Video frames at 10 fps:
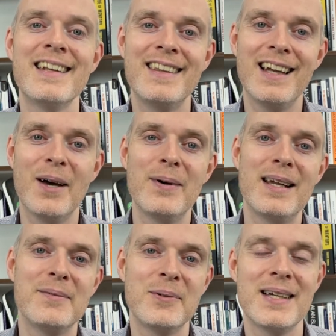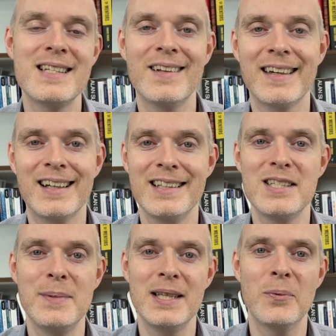the lower level is likely to
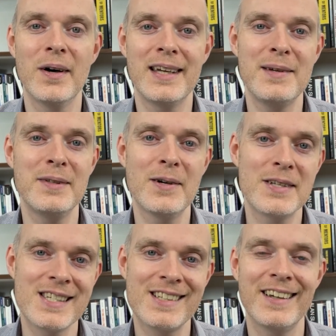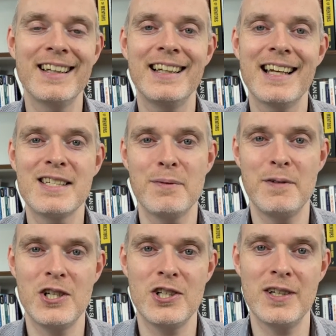be the one, even though it's slightly less
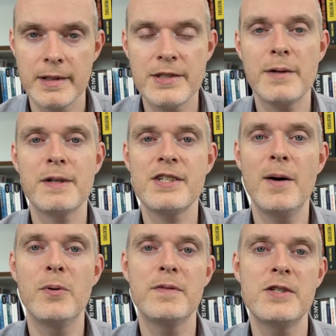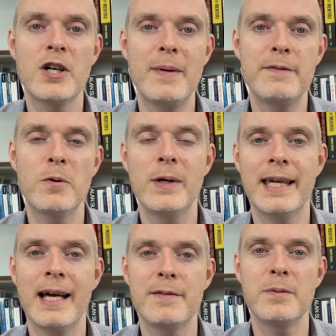efficient. So for example, if you took about
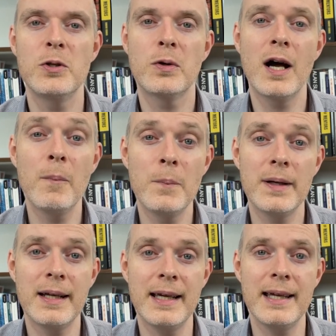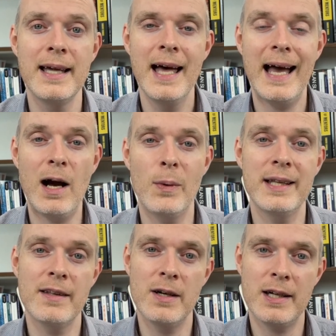40K from your company out in
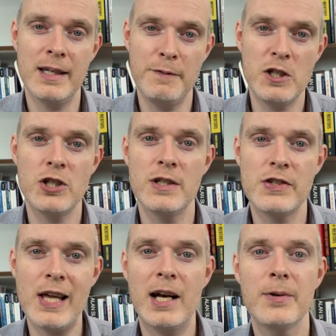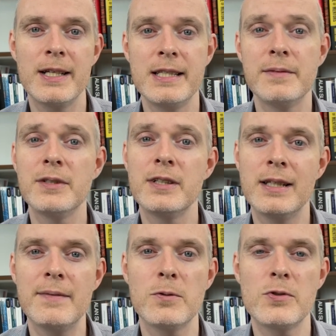the efficient salary and dividend
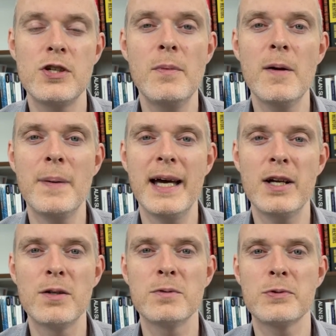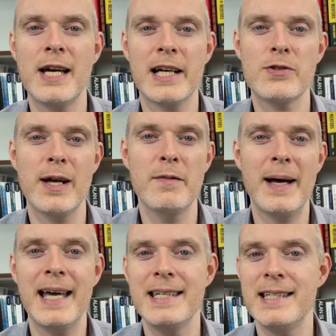levels, you might pay an overall tax rate of
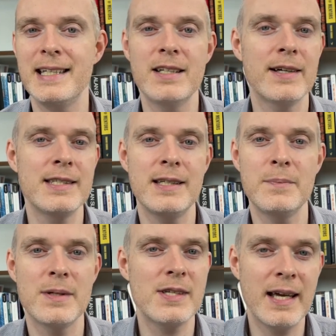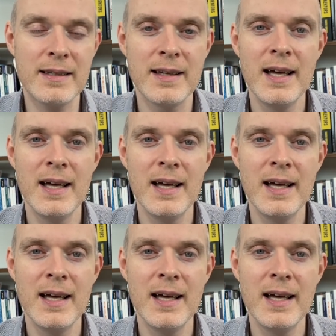about 18, 19%.